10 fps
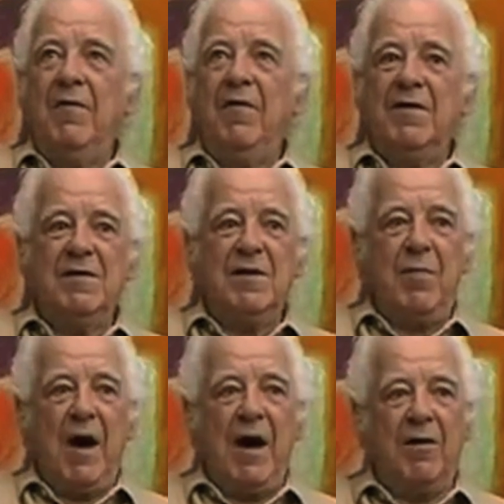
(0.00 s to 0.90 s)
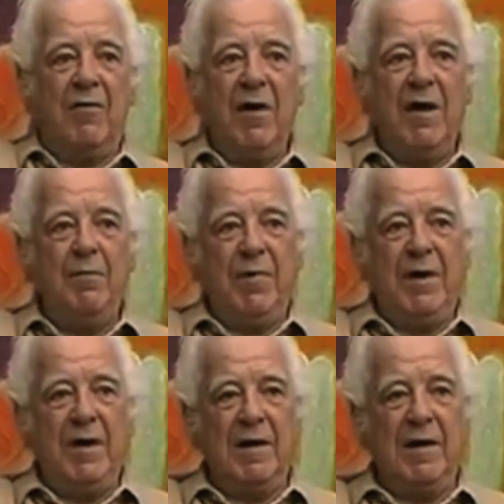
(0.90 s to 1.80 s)
be visited by a great
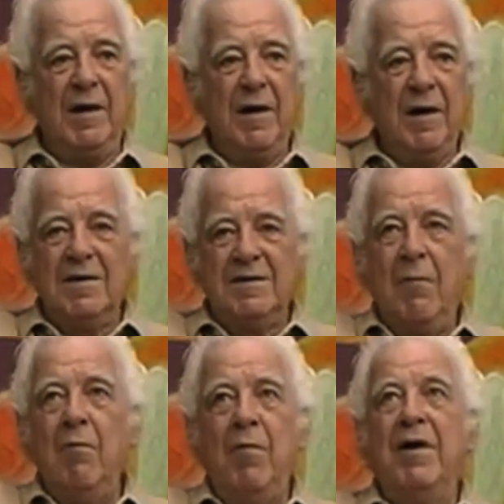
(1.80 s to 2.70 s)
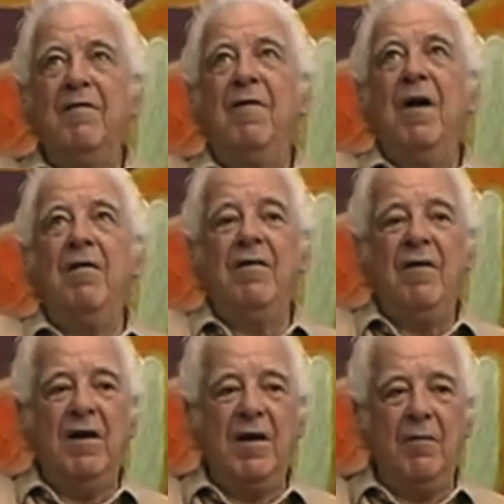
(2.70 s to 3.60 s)
being, somebody very,
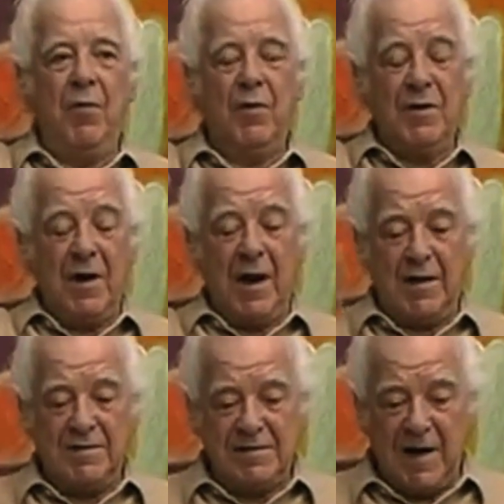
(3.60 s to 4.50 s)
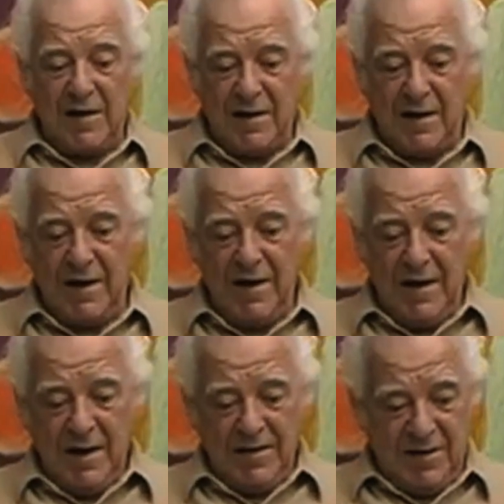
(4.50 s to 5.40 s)
very important. And suddenly,
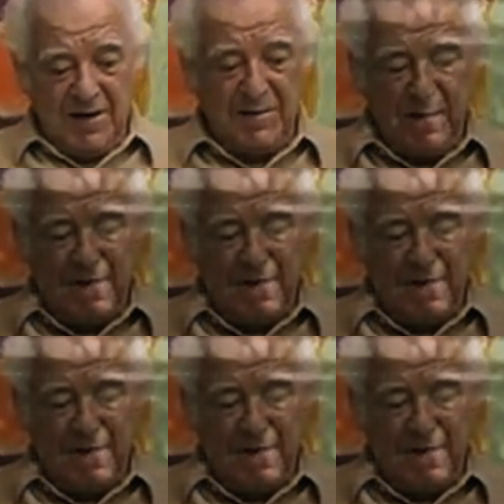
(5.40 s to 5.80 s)
just